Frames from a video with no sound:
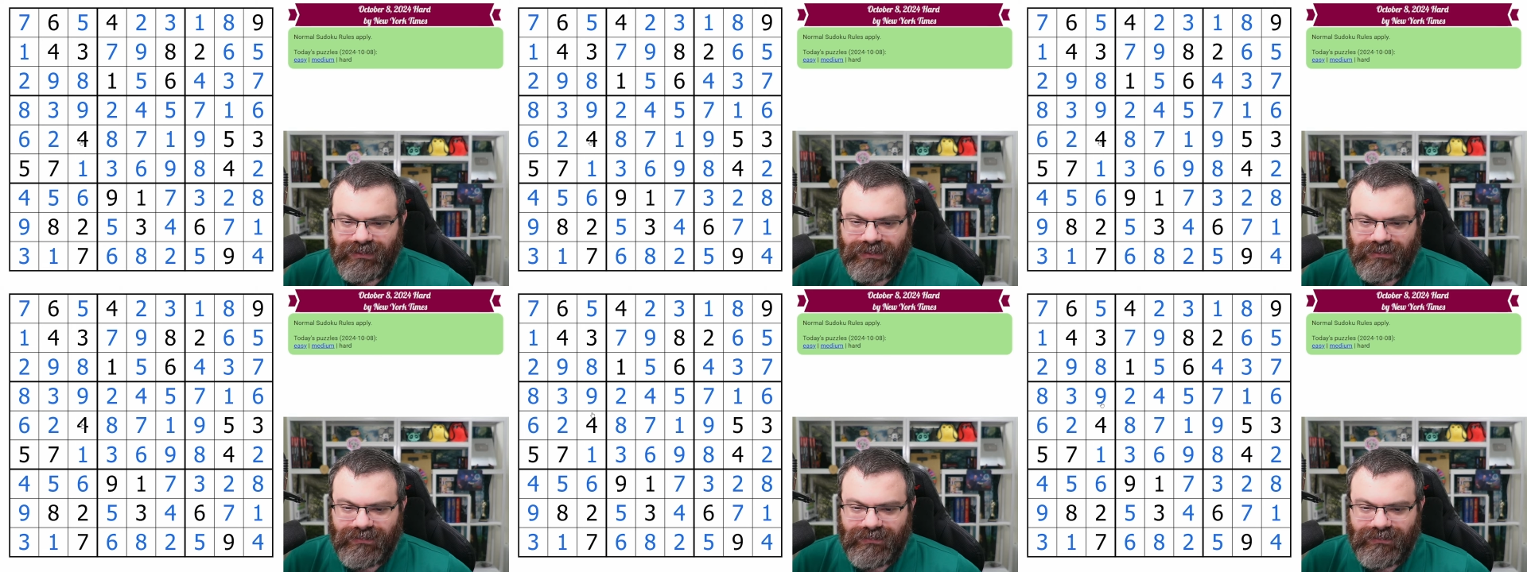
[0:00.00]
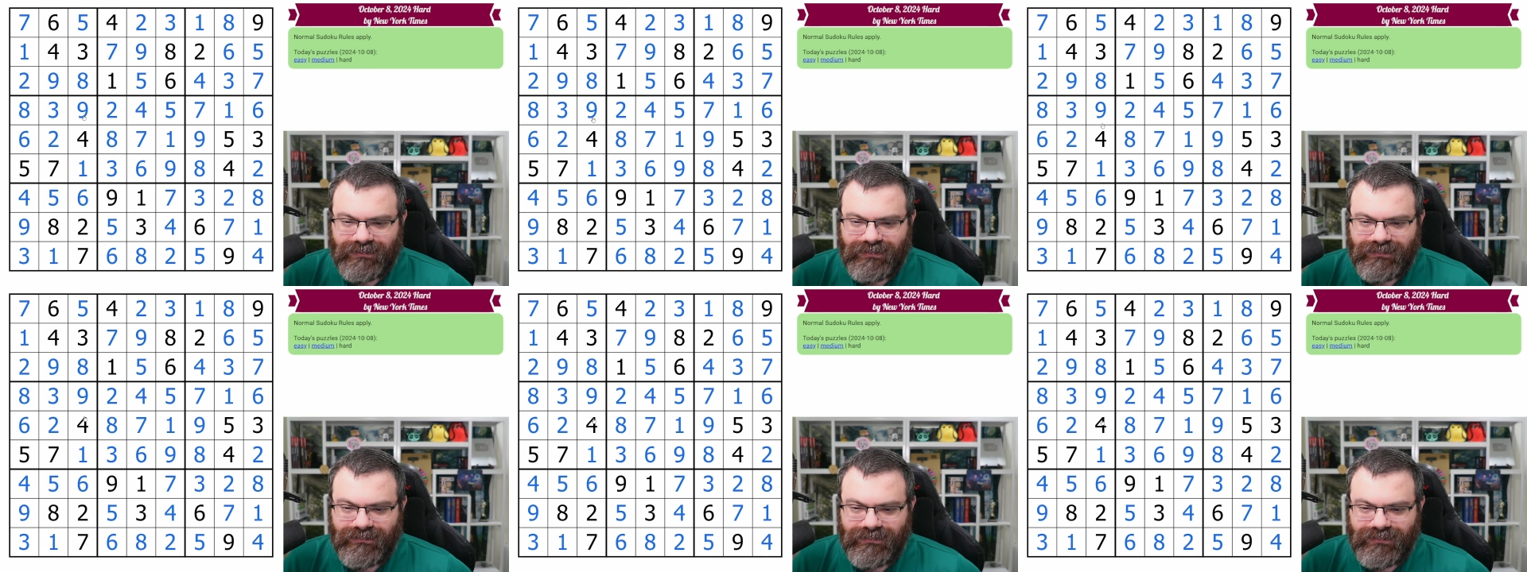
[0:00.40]

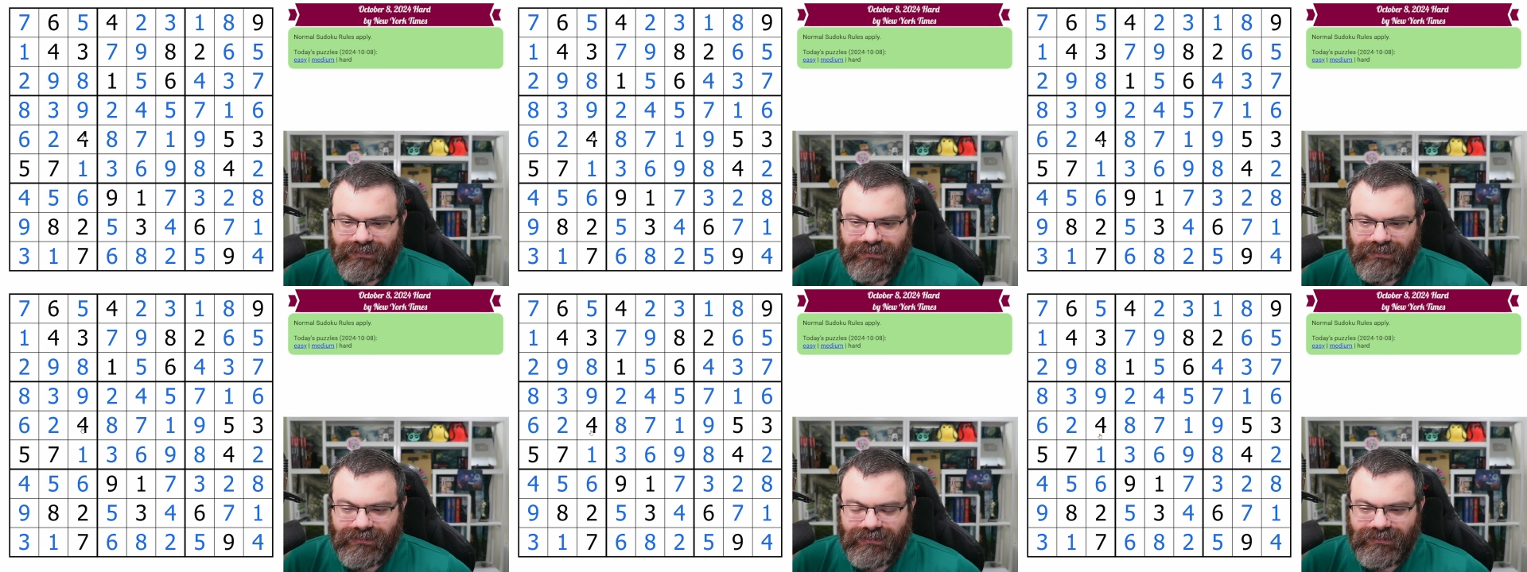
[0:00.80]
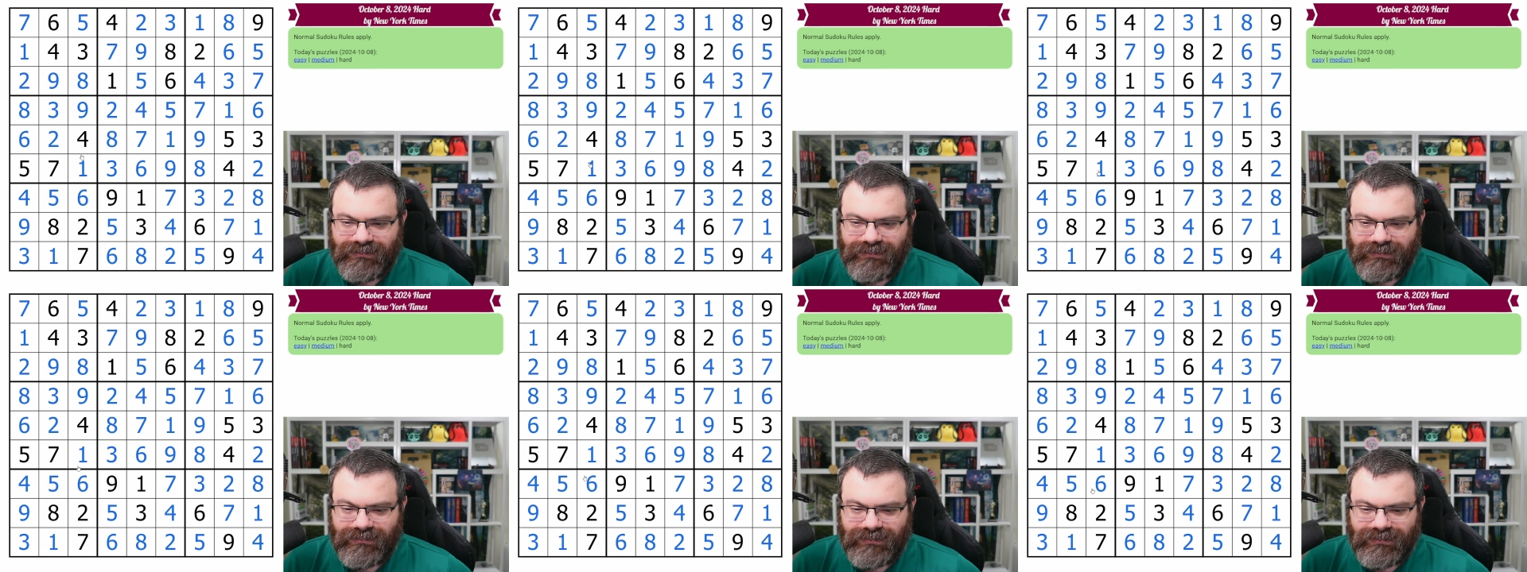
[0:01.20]

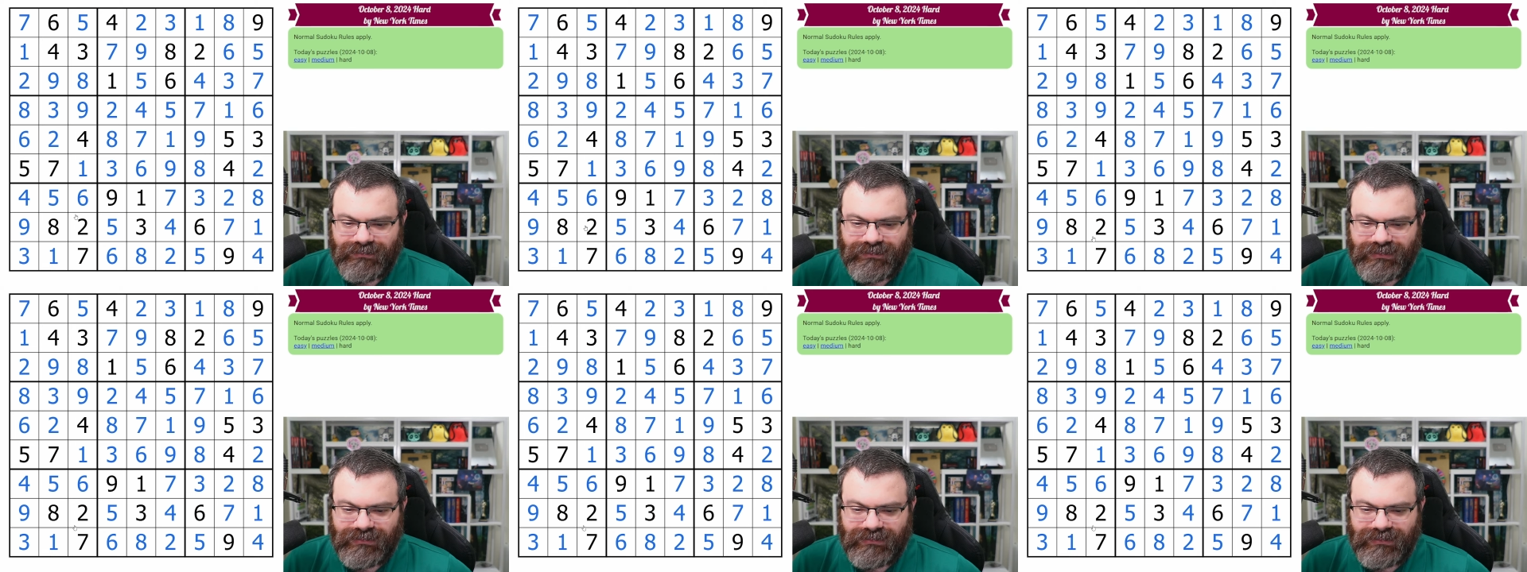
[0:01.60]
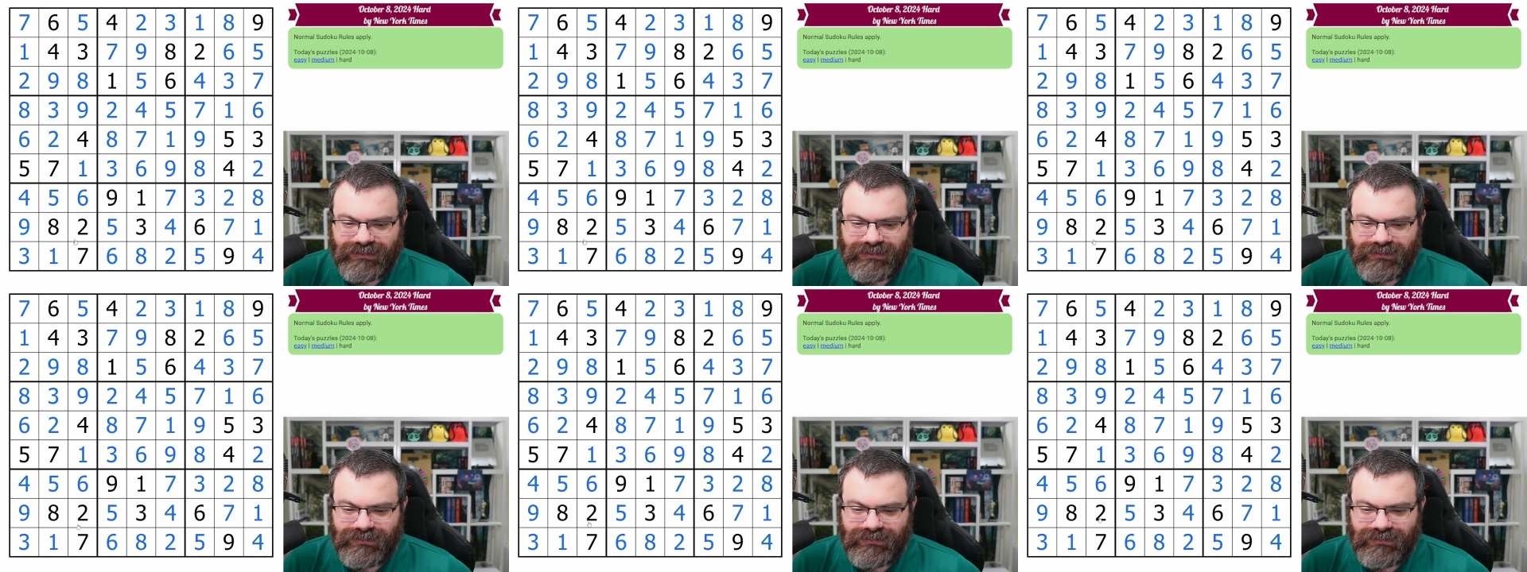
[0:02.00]

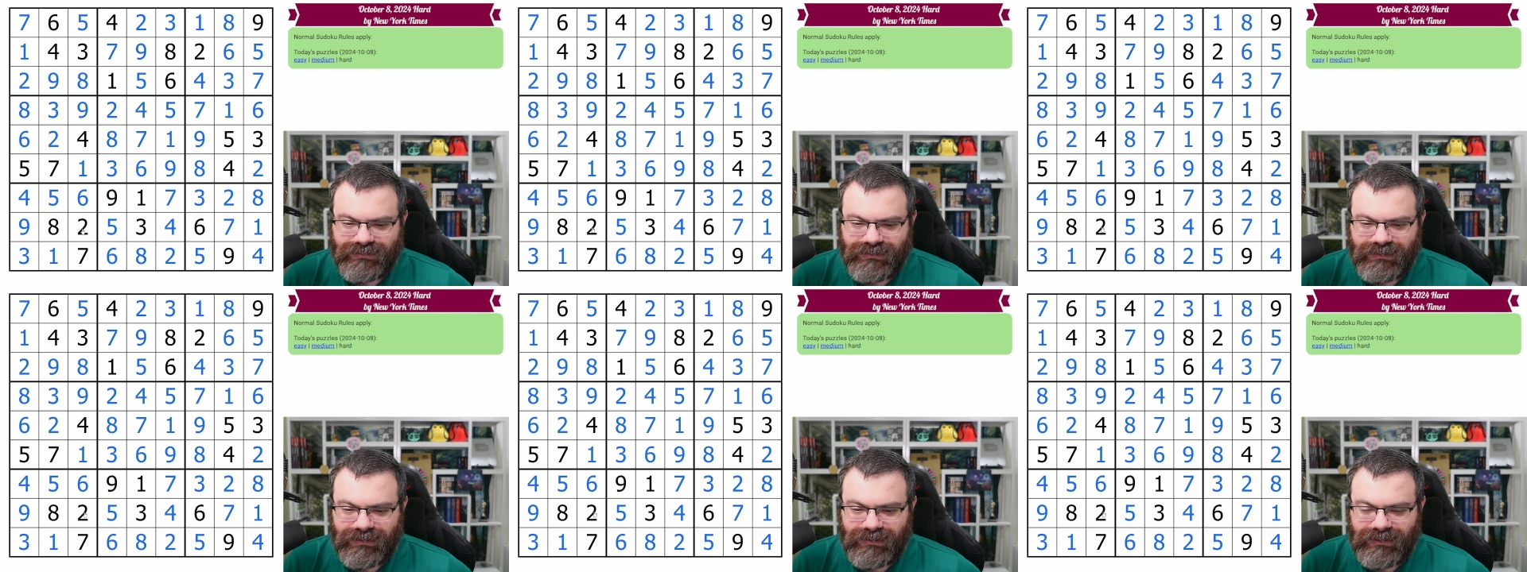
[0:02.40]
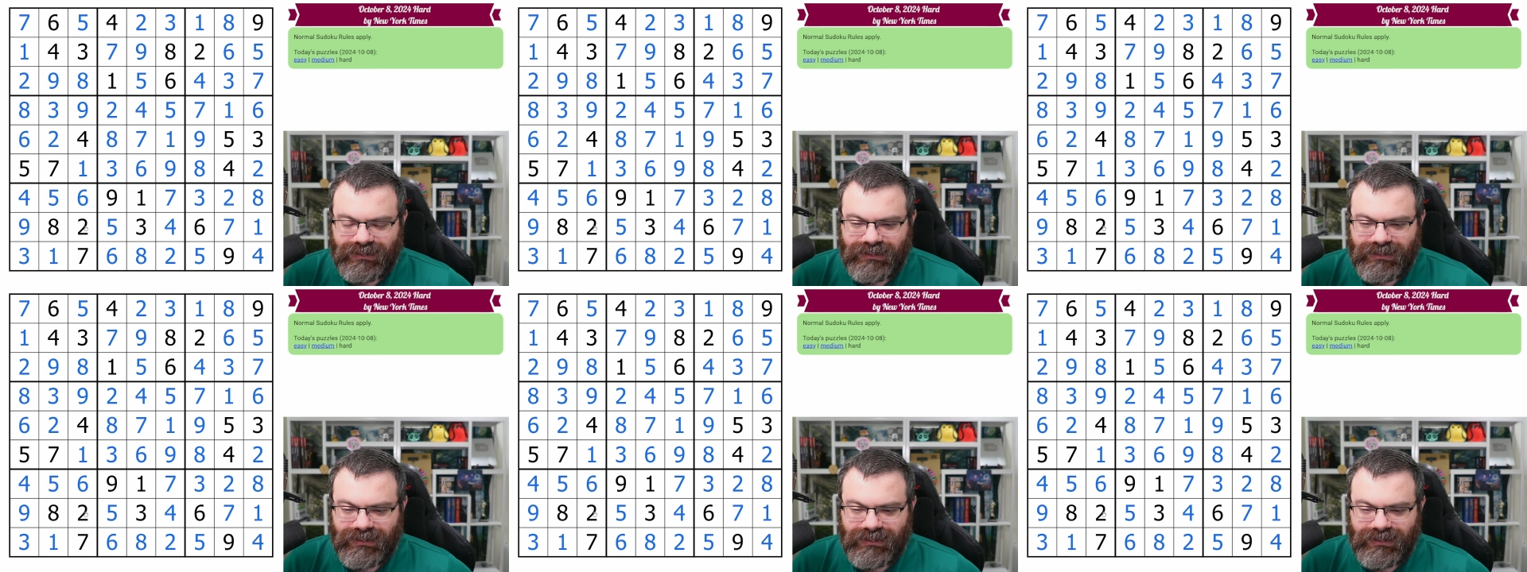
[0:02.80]
No one is speaking in this clip.